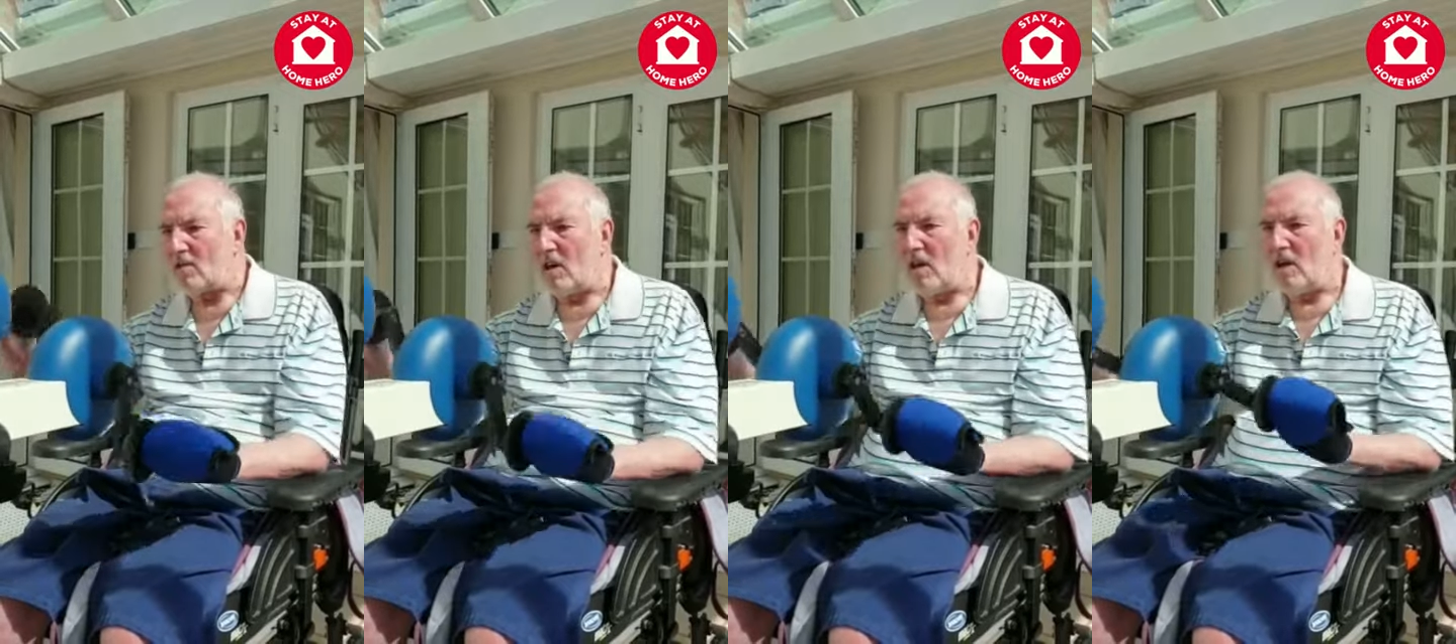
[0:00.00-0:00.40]

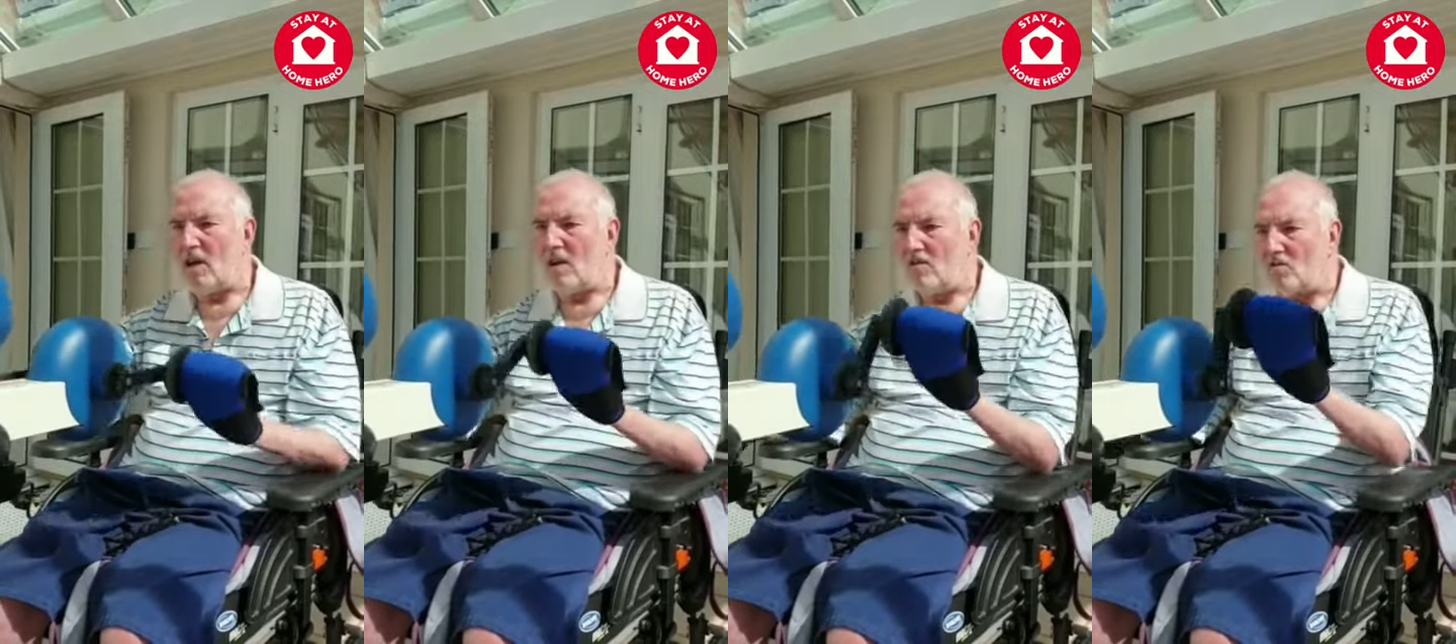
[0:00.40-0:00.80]

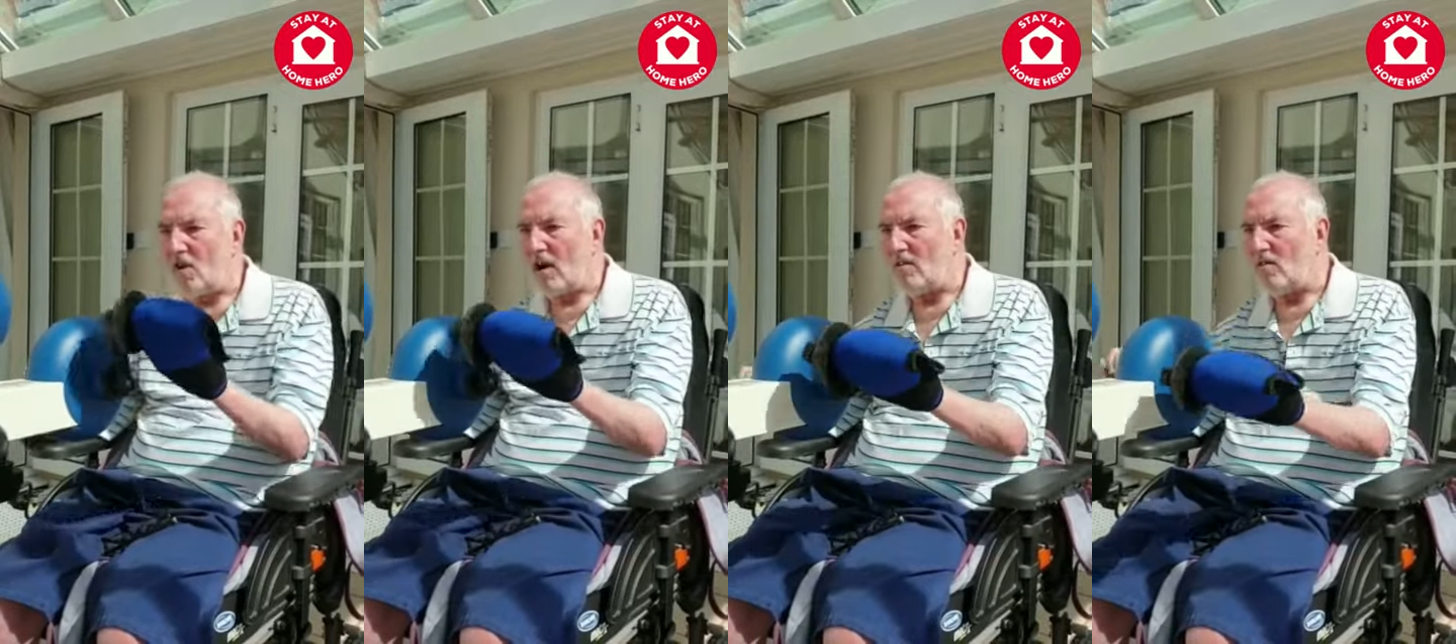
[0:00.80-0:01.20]
to
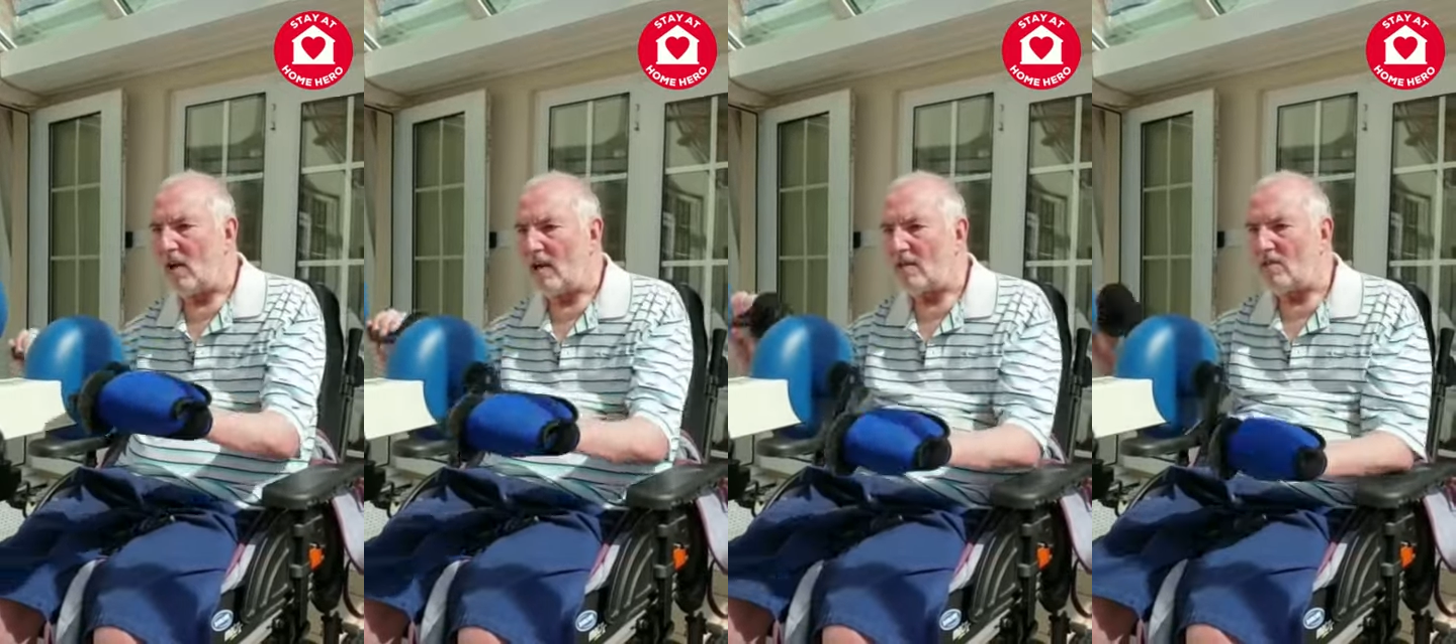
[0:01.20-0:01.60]
try and
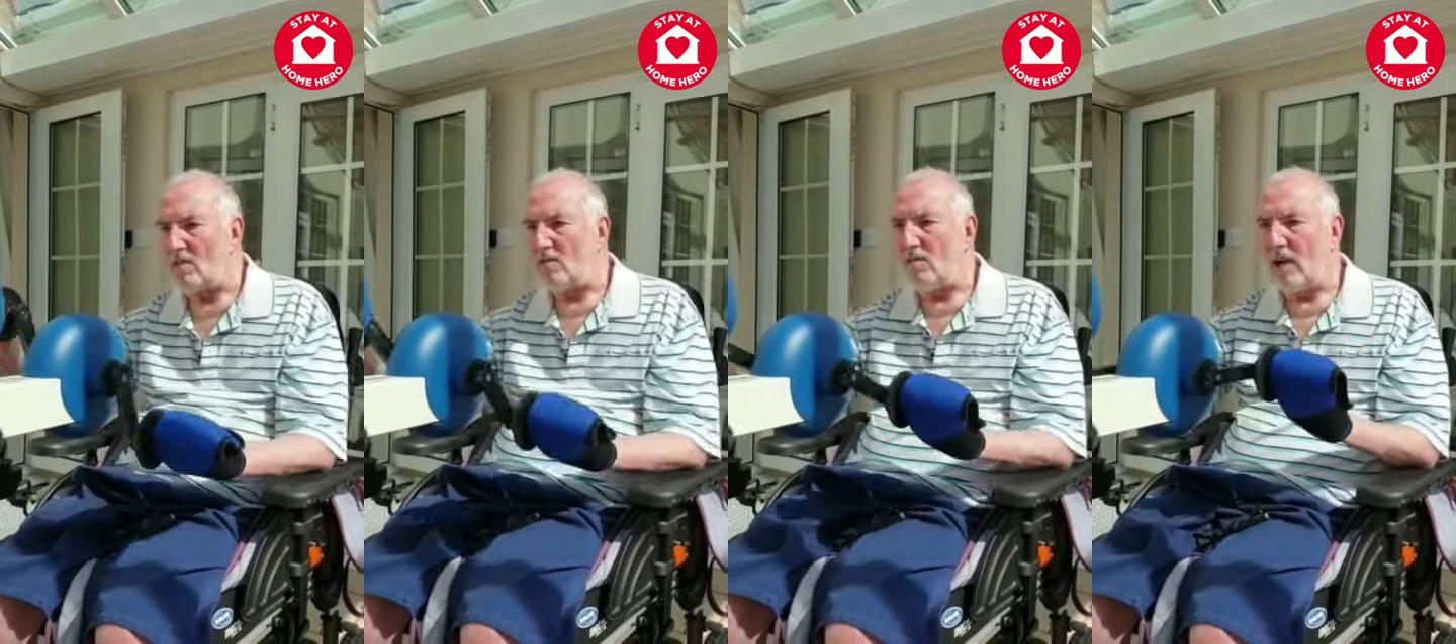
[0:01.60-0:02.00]
raise
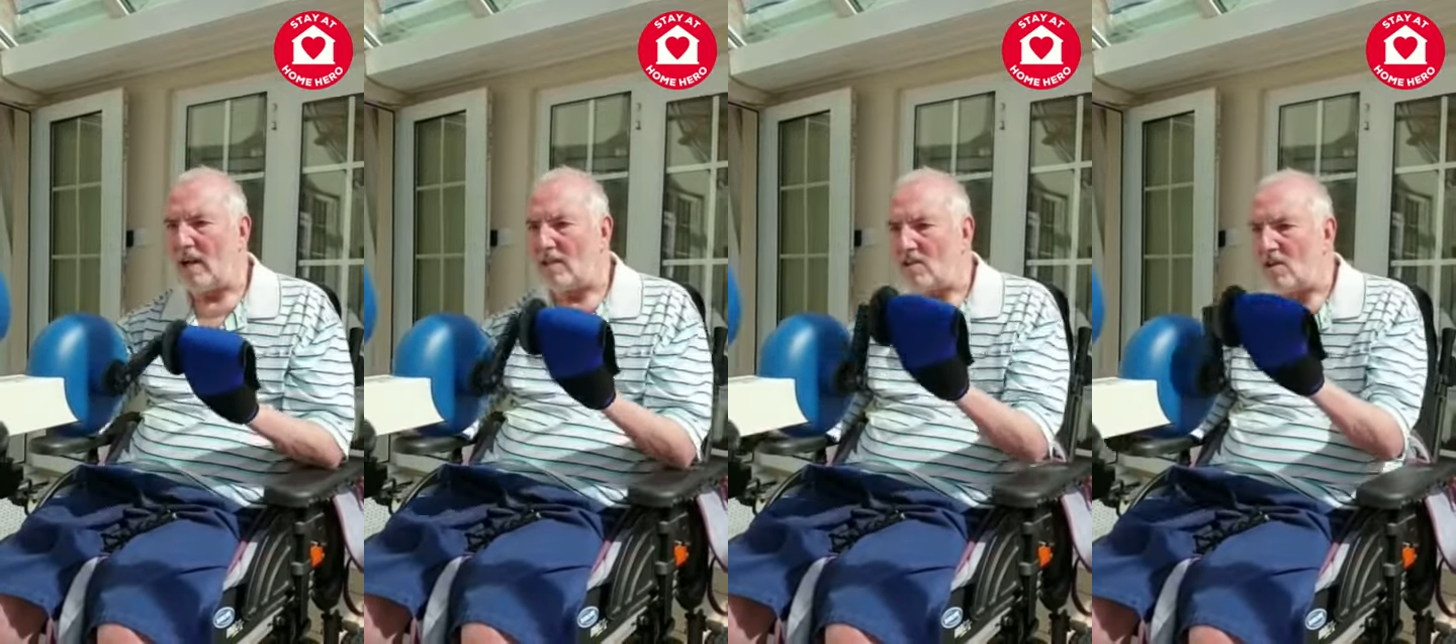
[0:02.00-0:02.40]
some
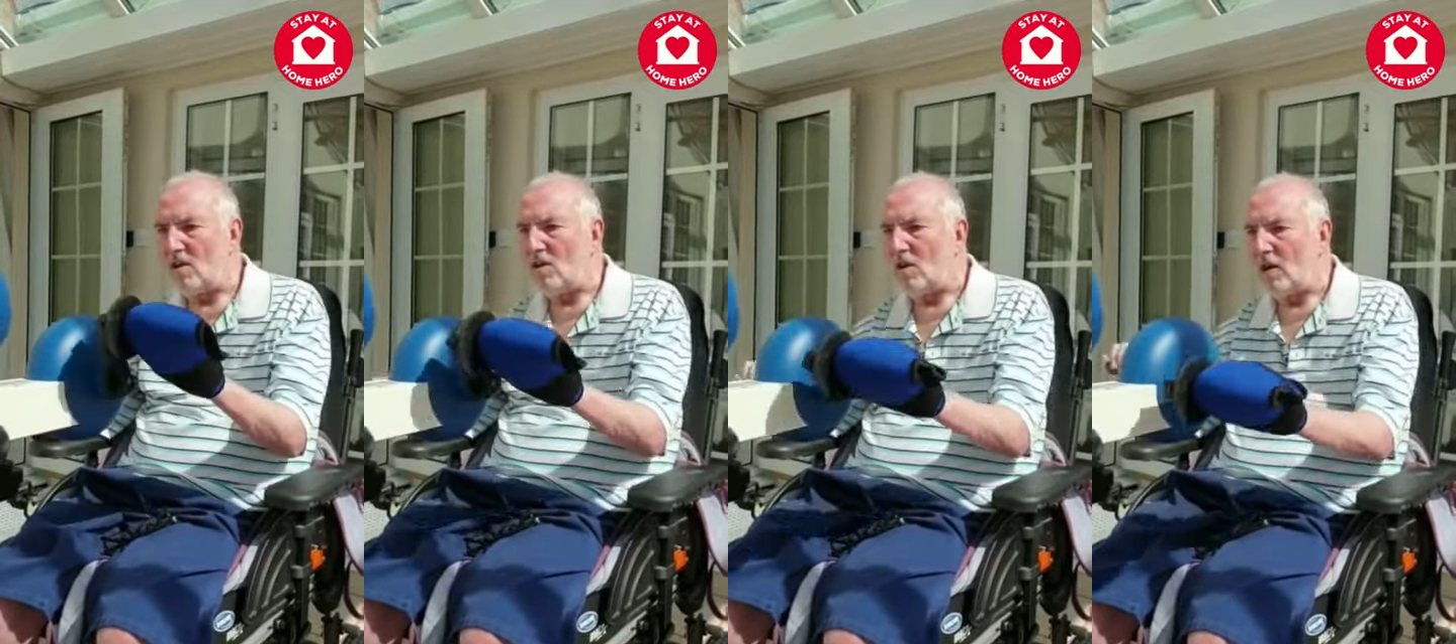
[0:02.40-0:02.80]
funds